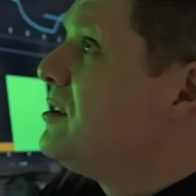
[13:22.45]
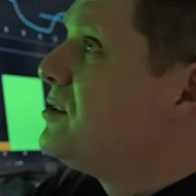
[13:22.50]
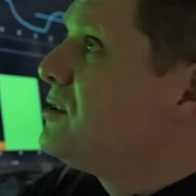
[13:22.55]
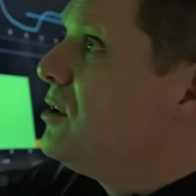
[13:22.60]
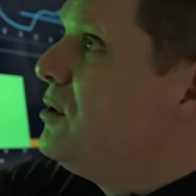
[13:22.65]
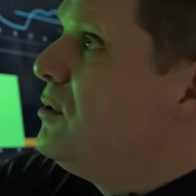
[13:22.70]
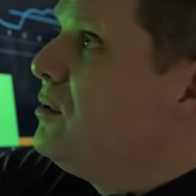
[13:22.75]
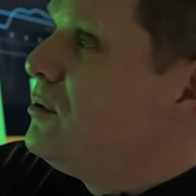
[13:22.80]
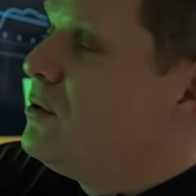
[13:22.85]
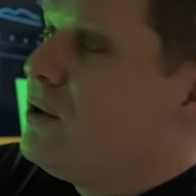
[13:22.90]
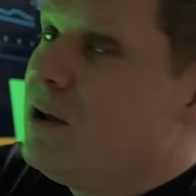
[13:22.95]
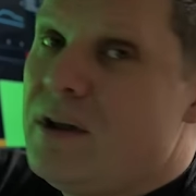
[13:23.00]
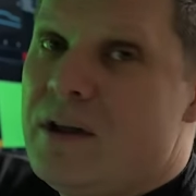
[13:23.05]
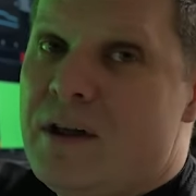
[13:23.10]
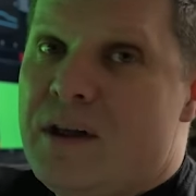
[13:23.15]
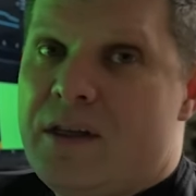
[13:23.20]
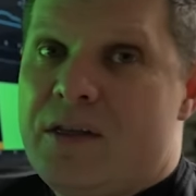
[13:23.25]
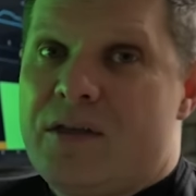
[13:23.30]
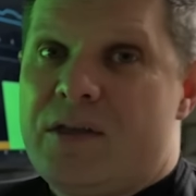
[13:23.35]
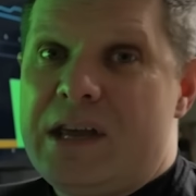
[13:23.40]
So
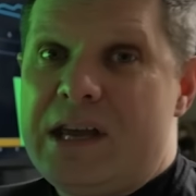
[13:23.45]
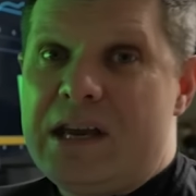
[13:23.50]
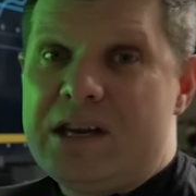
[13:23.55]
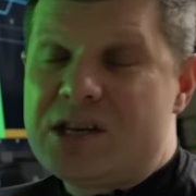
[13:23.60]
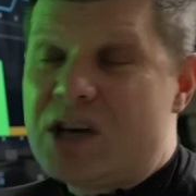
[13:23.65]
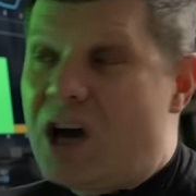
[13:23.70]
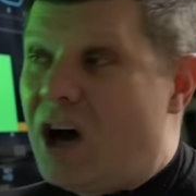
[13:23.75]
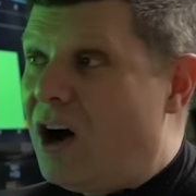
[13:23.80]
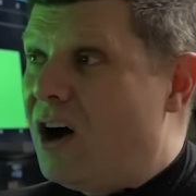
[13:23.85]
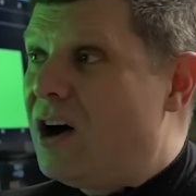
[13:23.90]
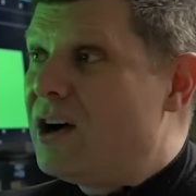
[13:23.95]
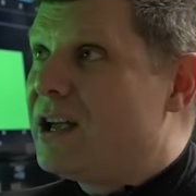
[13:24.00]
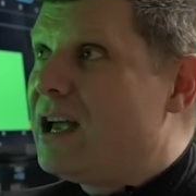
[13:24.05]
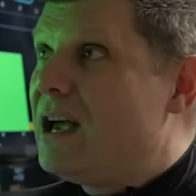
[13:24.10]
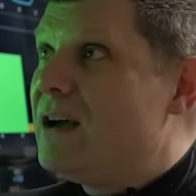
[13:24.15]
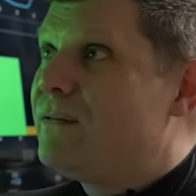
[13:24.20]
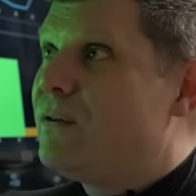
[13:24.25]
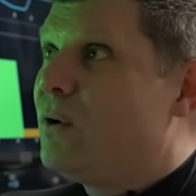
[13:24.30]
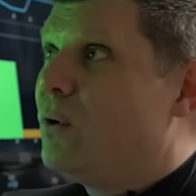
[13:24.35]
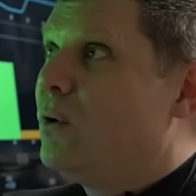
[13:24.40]
the
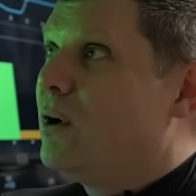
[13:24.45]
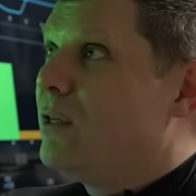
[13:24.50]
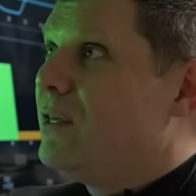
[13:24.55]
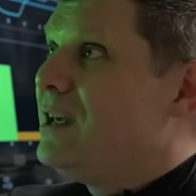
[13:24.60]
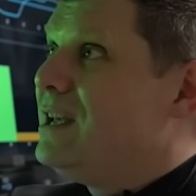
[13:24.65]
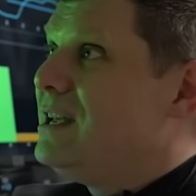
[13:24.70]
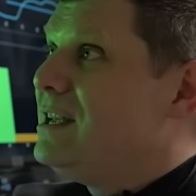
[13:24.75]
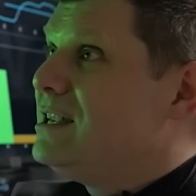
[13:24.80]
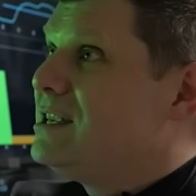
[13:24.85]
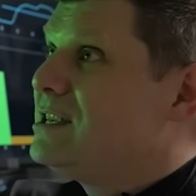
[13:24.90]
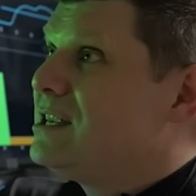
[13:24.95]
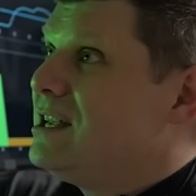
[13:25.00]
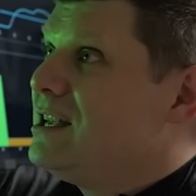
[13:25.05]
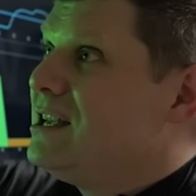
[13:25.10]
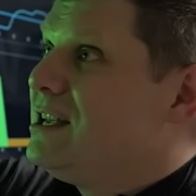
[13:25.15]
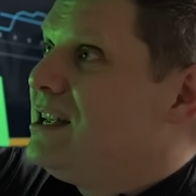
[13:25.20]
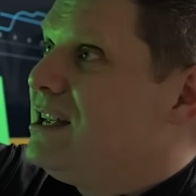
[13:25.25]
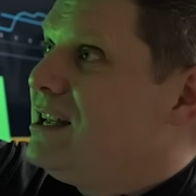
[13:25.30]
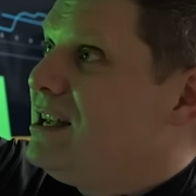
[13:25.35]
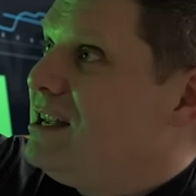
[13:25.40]
target for all of these
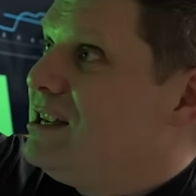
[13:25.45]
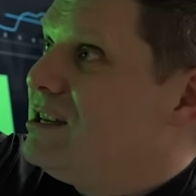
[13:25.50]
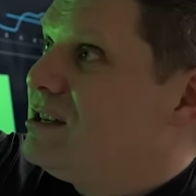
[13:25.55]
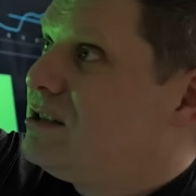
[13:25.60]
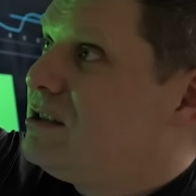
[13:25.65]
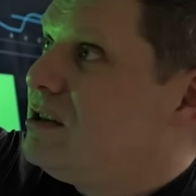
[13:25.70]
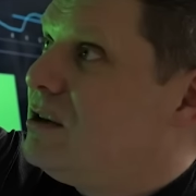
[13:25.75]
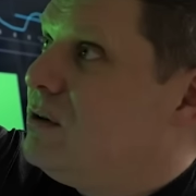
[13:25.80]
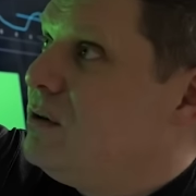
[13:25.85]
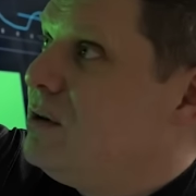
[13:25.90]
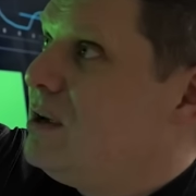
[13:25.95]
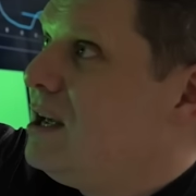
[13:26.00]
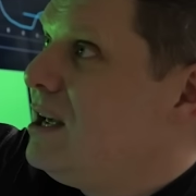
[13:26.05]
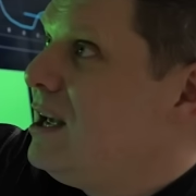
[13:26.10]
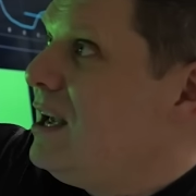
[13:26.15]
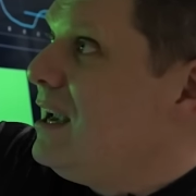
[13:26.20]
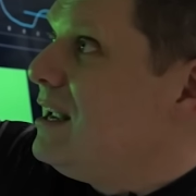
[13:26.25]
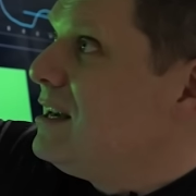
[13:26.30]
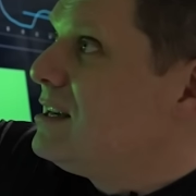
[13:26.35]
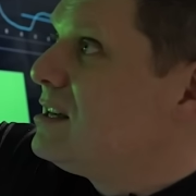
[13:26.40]
is to
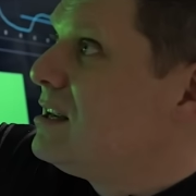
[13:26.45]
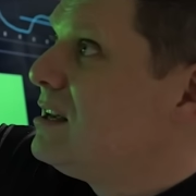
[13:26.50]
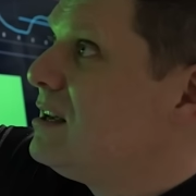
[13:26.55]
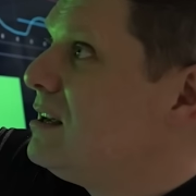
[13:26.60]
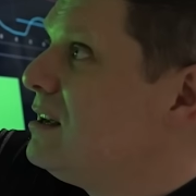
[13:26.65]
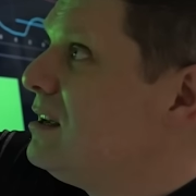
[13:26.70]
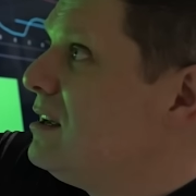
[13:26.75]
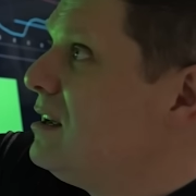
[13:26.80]
hit